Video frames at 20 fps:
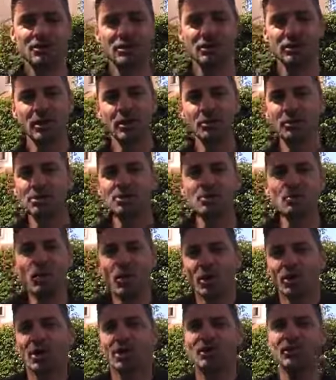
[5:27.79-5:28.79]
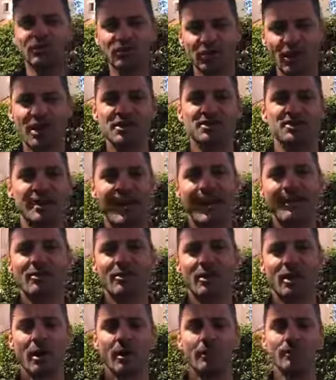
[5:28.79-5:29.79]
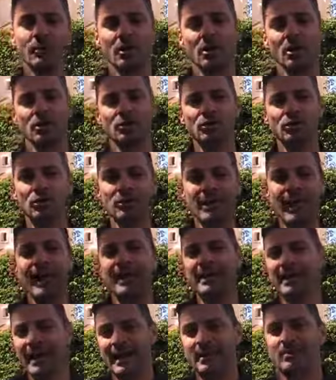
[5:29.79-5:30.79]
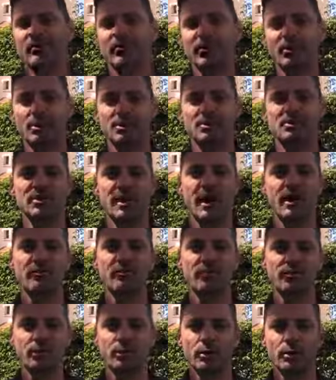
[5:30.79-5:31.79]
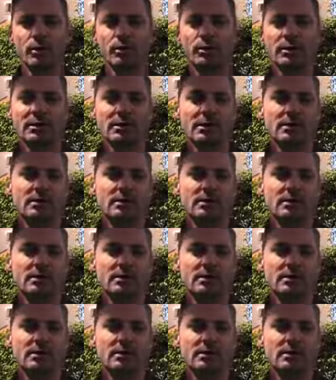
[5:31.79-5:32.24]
So, you know, when you want a certain outcome, you can influence that through,